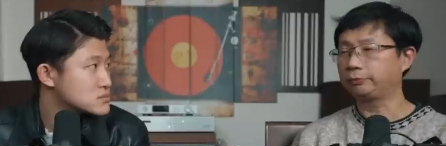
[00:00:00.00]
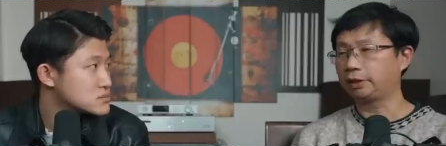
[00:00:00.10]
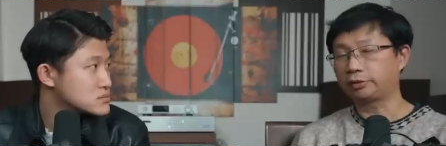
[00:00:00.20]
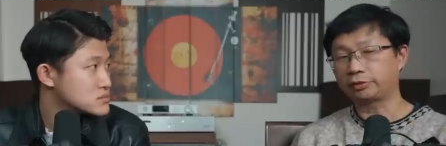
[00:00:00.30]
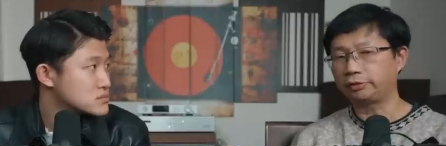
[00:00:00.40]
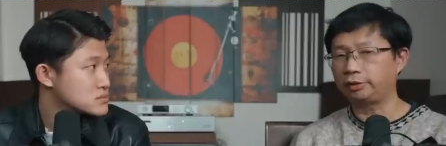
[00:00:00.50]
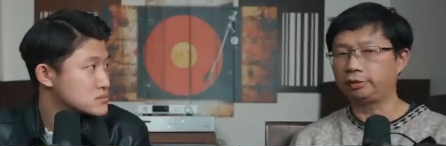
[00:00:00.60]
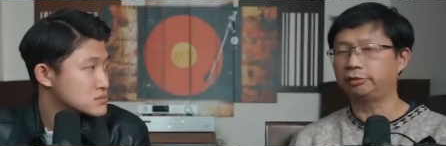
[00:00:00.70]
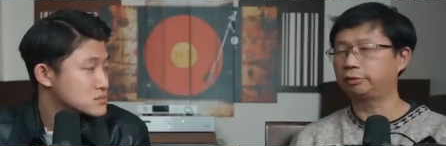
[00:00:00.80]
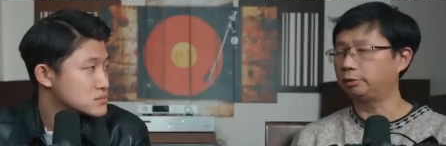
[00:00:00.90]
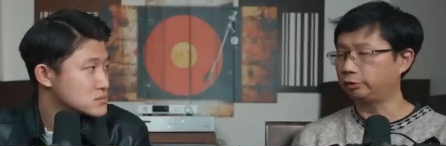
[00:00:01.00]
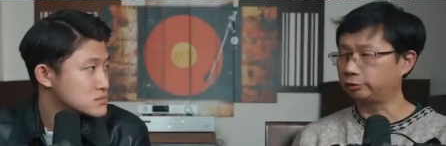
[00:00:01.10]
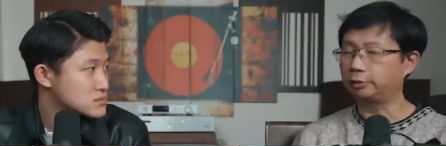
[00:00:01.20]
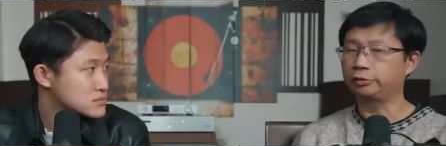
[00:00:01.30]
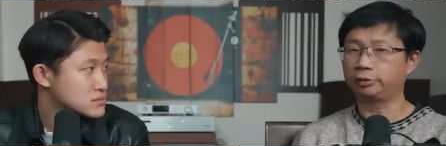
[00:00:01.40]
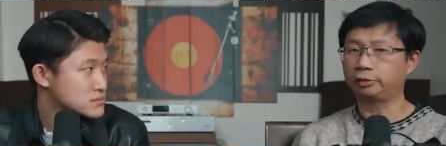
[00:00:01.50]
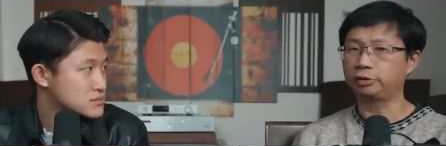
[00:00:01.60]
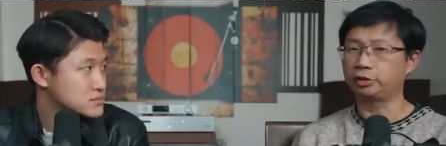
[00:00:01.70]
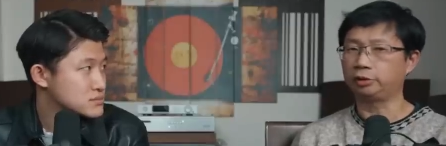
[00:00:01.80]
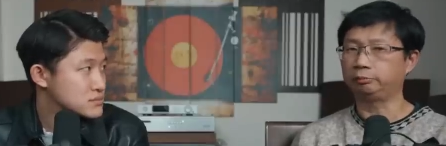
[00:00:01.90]
Speaker 1: as I said, it's a, it's about
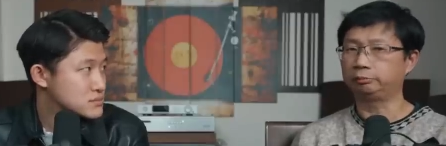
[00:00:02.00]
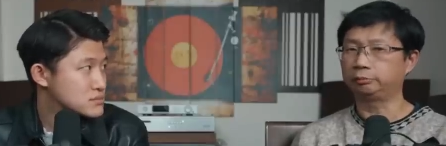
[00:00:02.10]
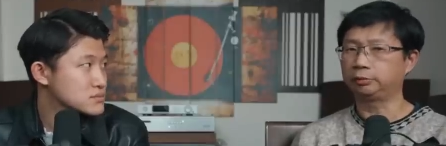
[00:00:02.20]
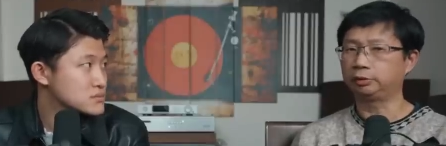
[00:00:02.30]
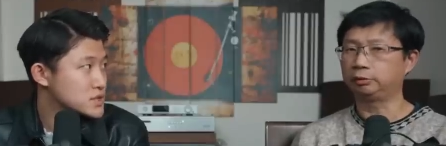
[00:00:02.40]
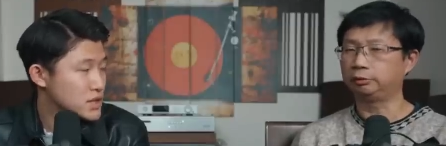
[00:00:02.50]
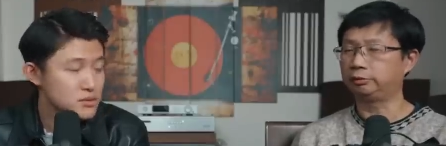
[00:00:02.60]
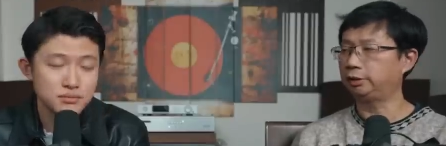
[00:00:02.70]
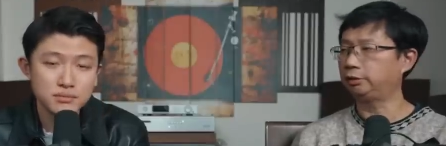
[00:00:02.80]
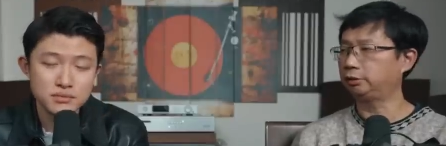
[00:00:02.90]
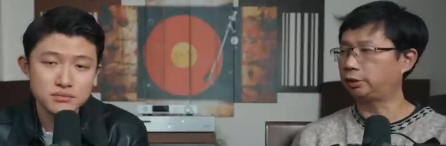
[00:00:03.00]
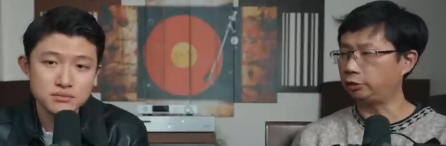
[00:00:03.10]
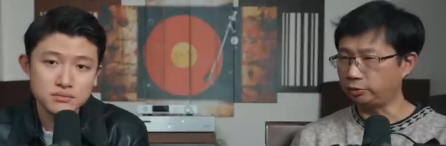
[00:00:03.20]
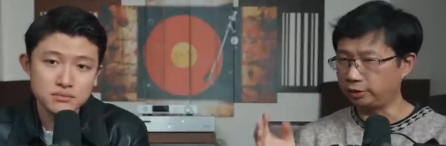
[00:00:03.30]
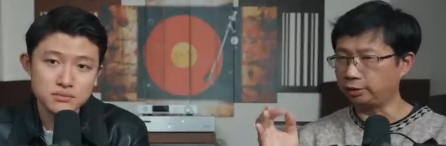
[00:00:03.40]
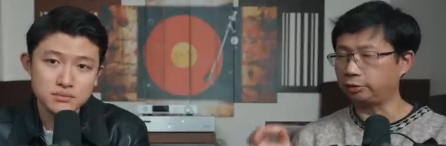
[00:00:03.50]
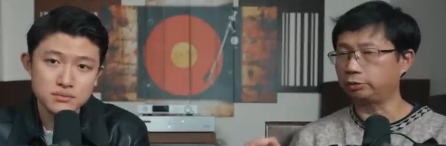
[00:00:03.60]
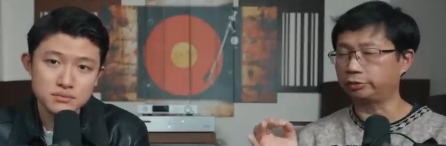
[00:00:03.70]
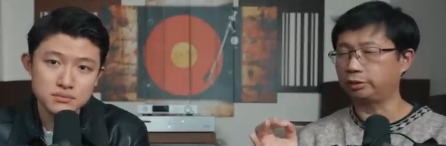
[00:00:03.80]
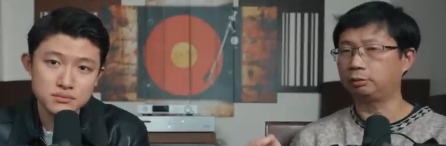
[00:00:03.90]
synergy. Yeah. Right? Can you get it
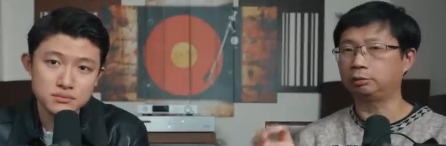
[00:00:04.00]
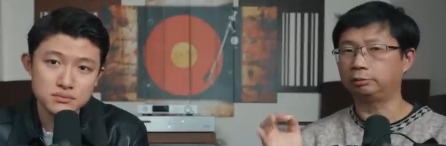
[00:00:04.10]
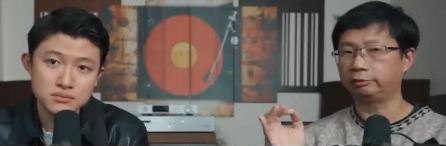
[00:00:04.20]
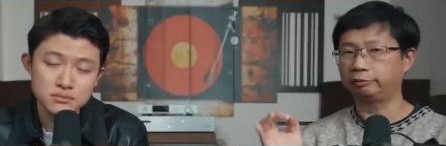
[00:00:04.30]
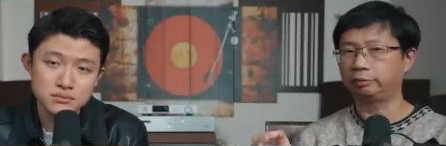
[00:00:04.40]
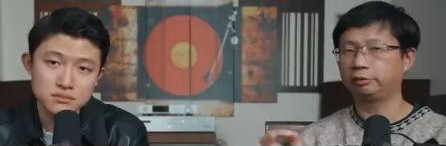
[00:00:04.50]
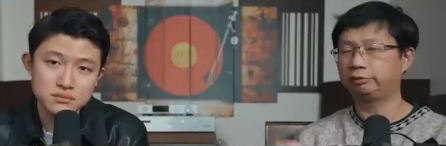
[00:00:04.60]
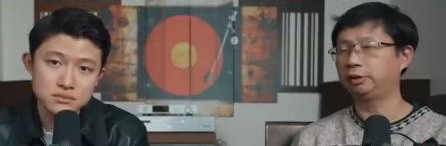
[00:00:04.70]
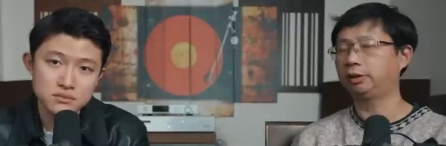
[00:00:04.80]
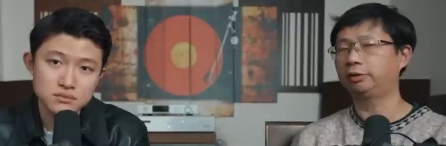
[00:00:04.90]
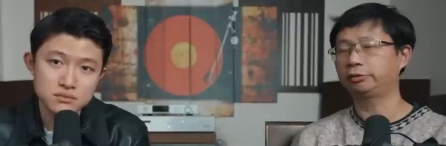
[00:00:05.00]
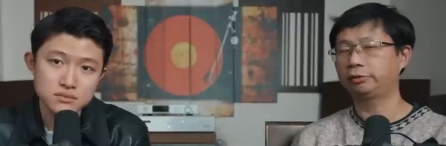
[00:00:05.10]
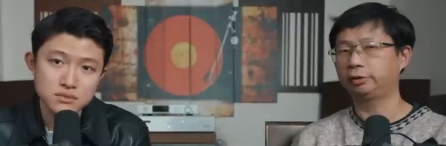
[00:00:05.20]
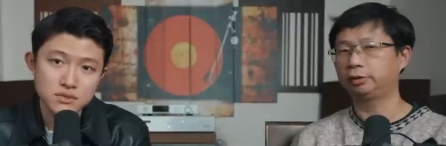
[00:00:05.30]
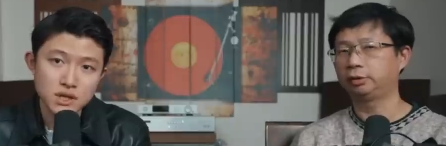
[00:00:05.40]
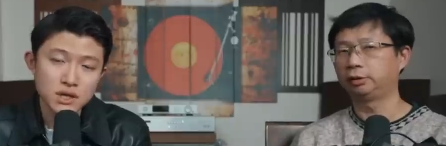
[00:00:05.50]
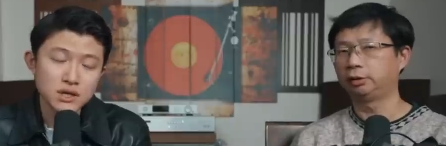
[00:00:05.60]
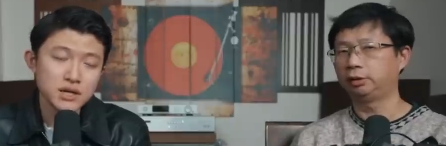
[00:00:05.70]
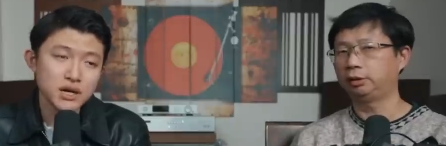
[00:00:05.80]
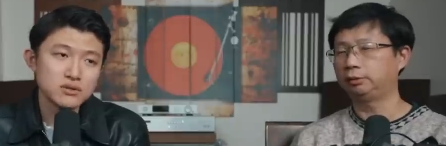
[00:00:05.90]
to sound fantastic?
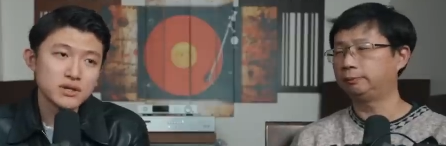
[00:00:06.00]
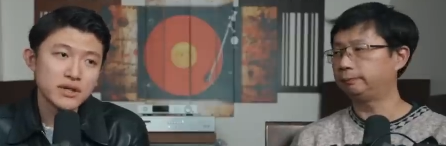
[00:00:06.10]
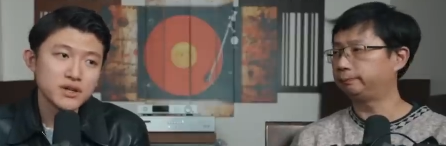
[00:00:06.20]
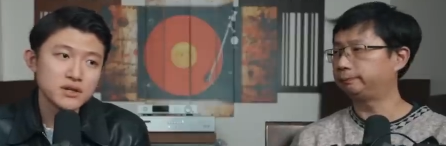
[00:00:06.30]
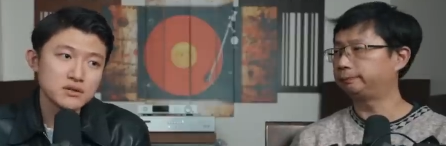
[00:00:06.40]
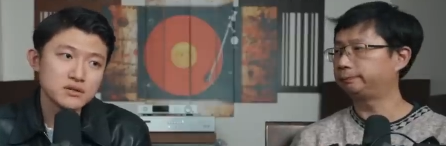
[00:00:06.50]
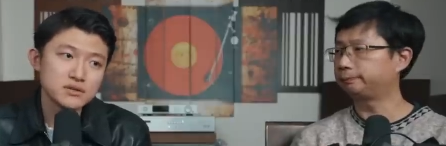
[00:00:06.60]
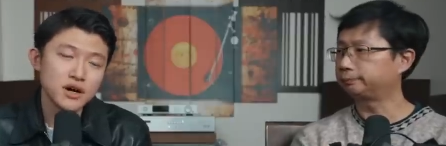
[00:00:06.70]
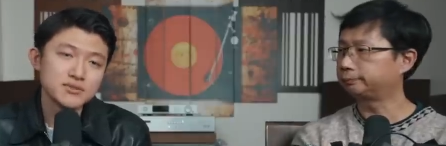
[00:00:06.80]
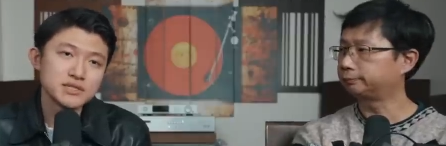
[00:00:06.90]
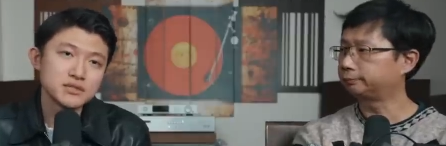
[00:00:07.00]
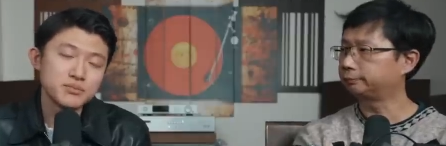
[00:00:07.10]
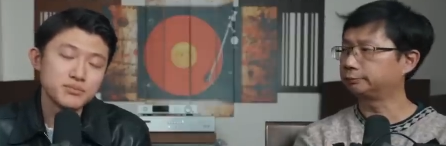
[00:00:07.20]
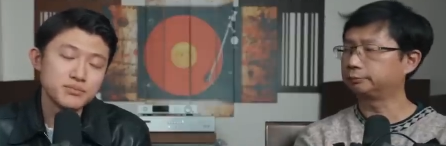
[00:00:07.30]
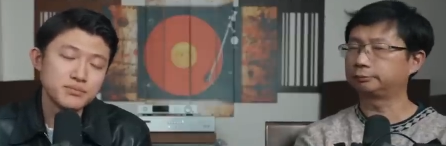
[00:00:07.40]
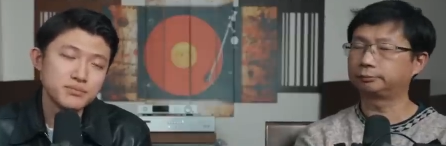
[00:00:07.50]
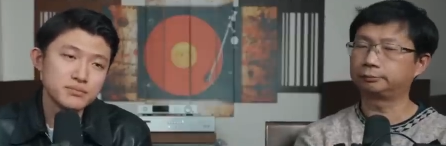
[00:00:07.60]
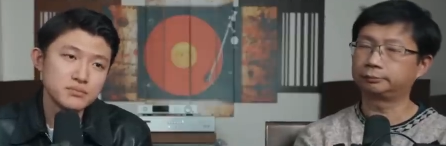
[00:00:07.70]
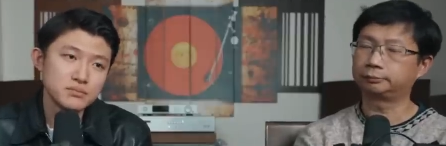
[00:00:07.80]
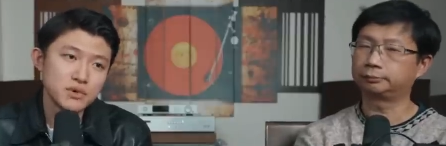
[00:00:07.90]
Speaker 2: Now, I think Tom is the
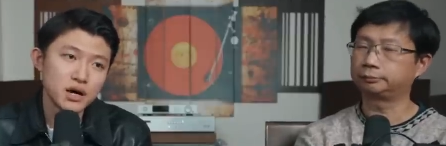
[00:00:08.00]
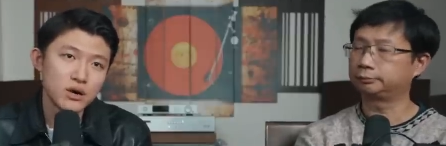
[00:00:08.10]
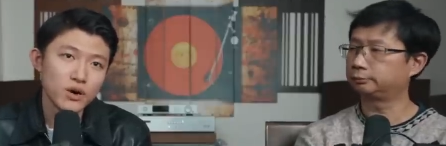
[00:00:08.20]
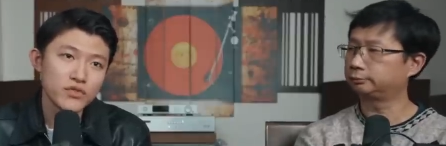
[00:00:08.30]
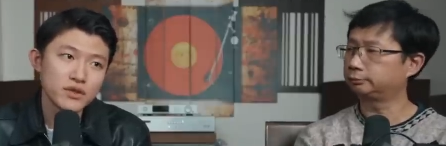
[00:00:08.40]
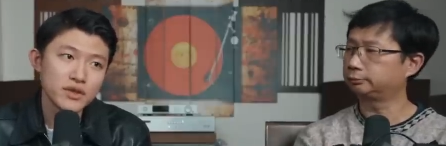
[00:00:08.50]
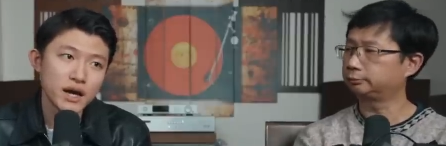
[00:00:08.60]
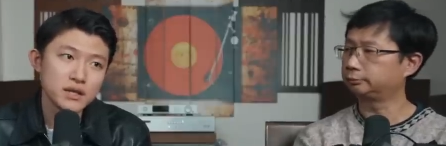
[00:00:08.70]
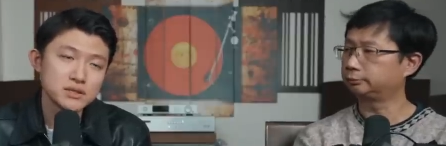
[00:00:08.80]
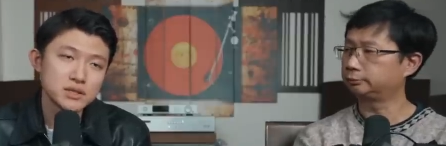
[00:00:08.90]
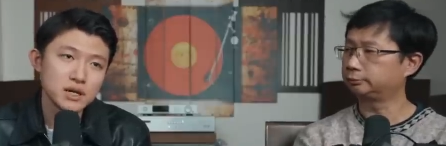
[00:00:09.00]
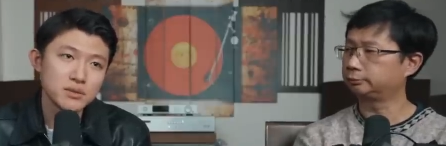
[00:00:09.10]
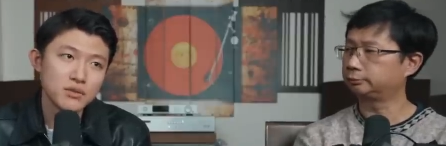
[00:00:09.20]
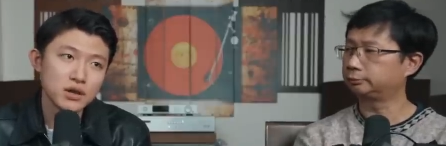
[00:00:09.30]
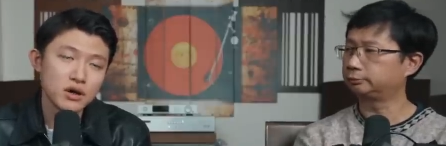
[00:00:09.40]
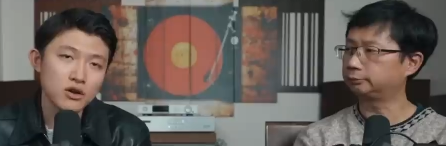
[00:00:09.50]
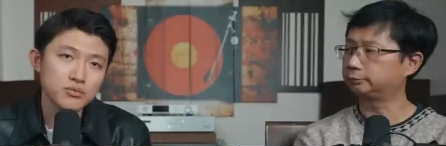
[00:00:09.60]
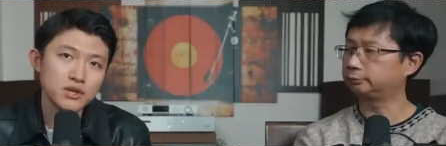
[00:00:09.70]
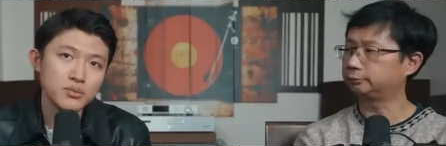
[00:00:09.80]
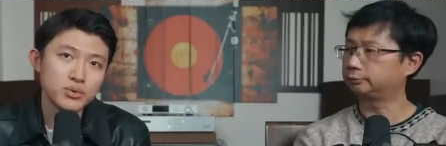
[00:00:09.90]
uh, one thing that um, a lot
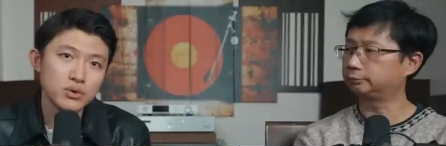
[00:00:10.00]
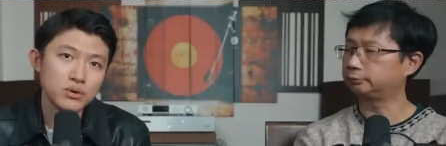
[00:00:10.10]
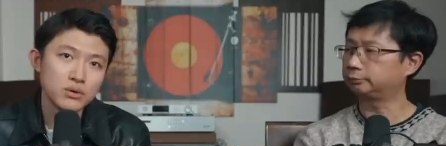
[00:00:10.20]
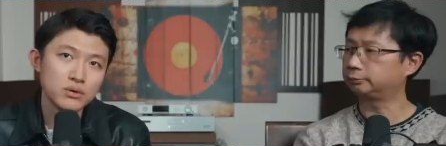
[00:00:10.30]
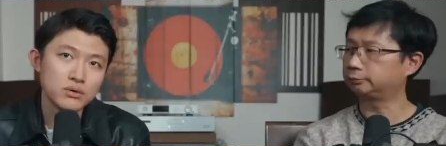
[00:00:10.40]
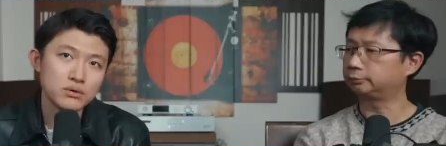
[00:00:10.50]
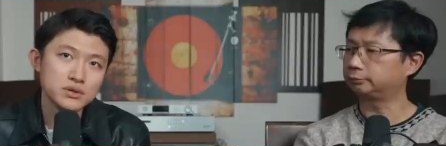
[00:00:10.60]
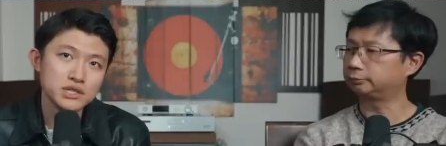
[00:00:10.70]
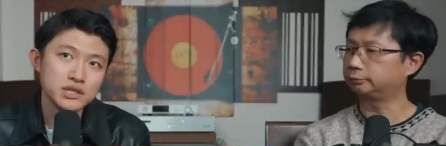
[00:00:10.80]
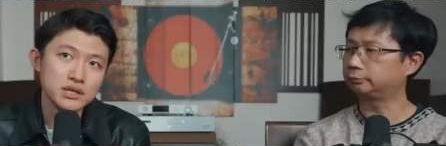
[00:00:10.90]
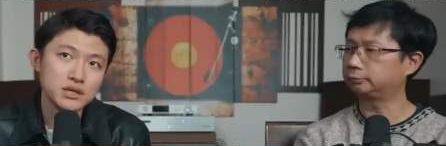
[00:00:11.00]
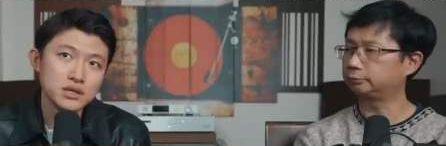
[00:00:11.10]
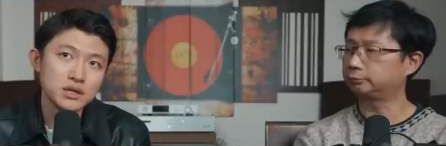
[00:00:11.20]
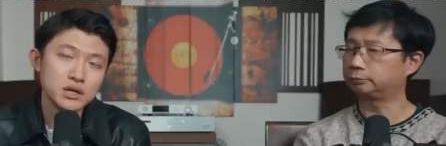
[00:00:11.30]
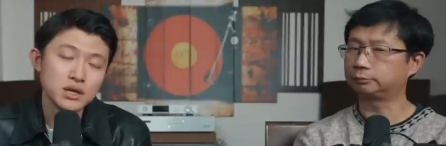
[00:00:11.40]
of people, the